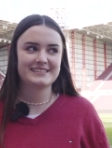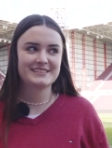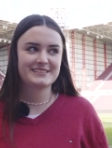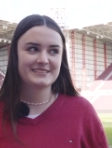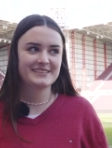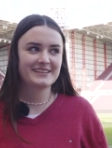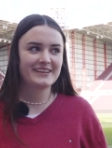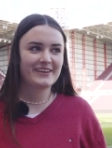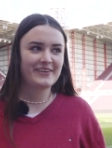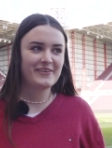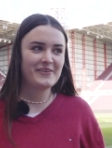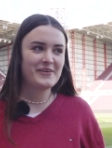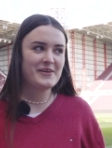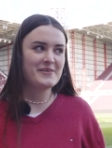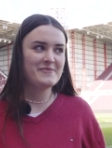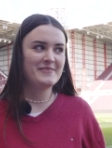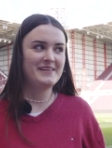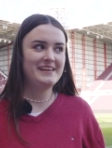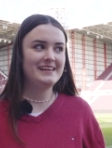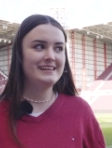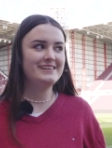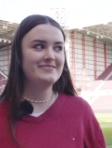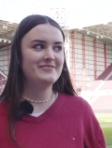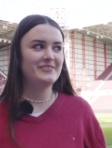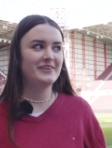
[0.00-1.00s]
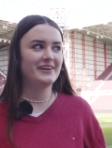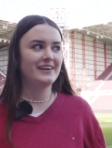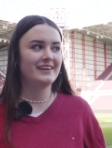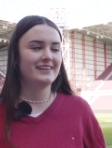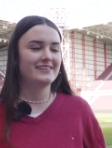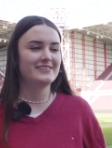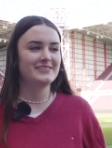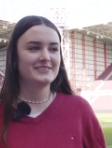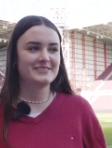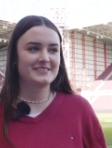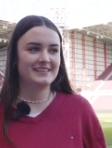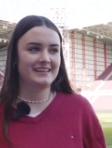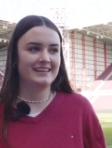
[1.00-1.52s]
I just got in my email and
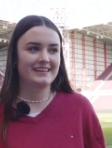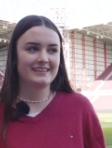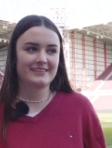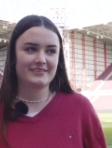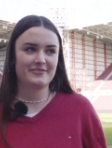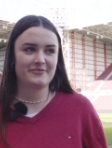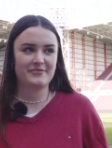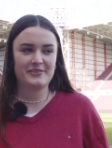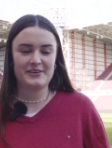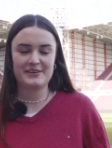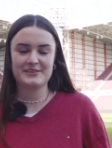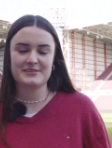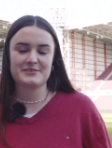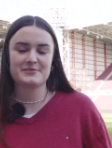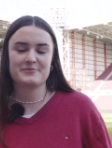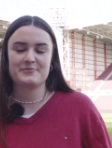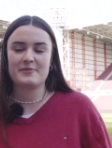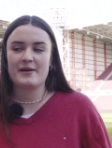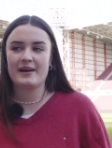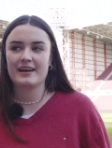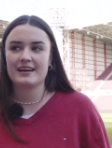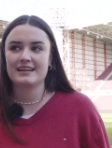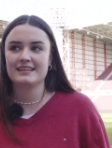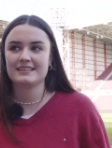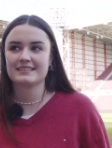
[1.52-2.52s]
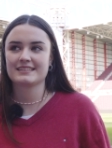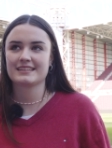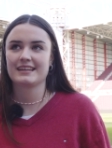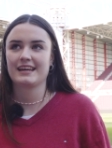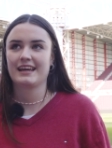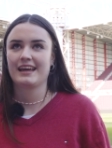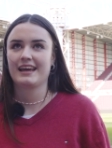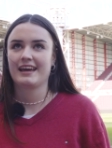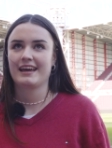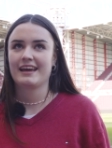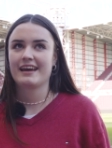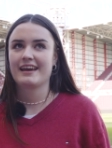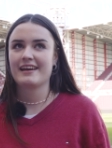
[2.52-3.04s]
I was like very surprised.
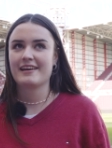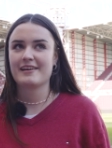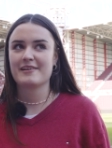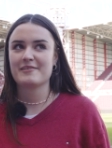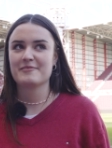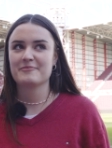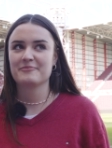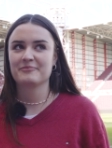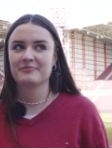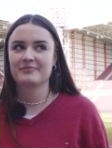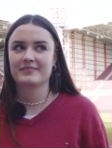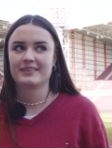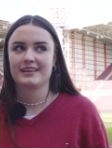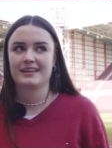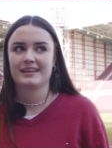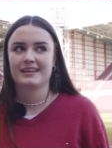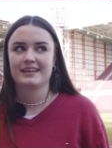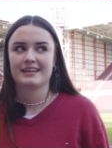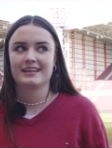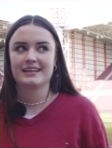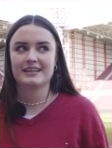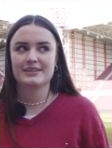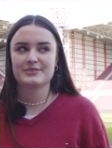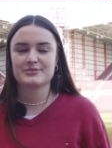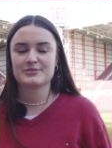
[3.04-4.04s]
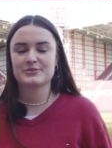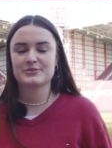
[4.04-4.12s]
Um, and it